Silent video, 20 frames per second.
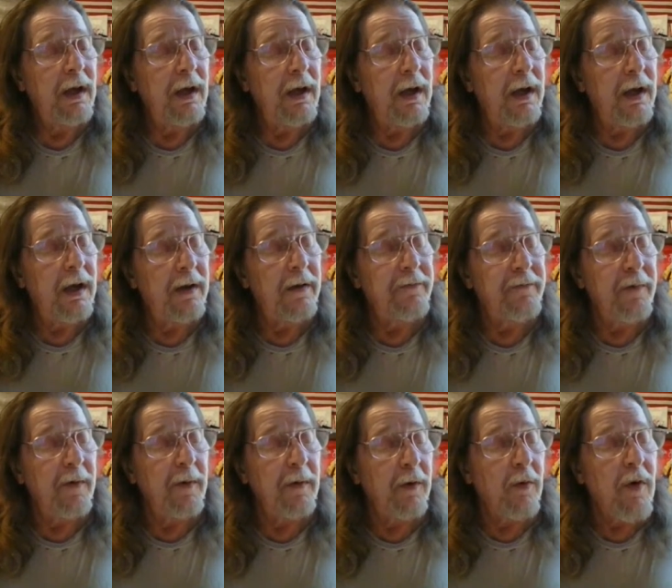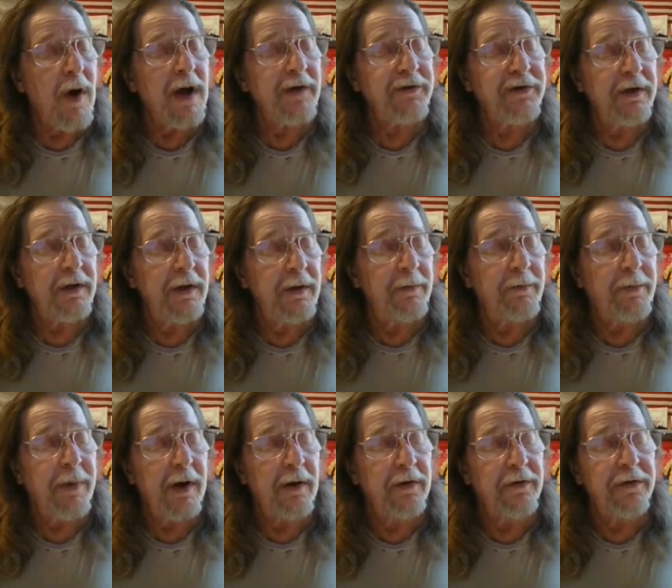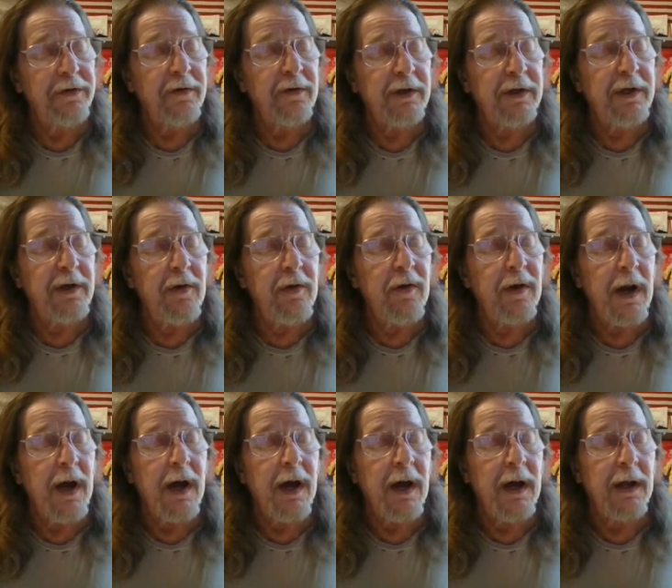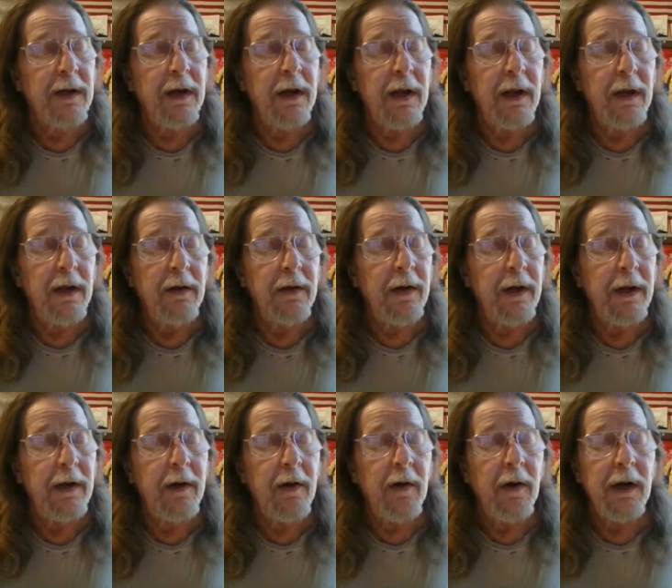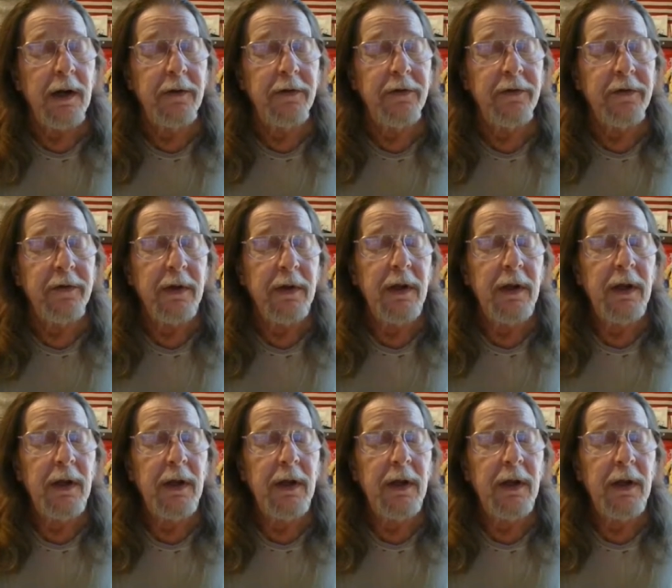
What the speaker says: From the Washington Post, QAnon adherents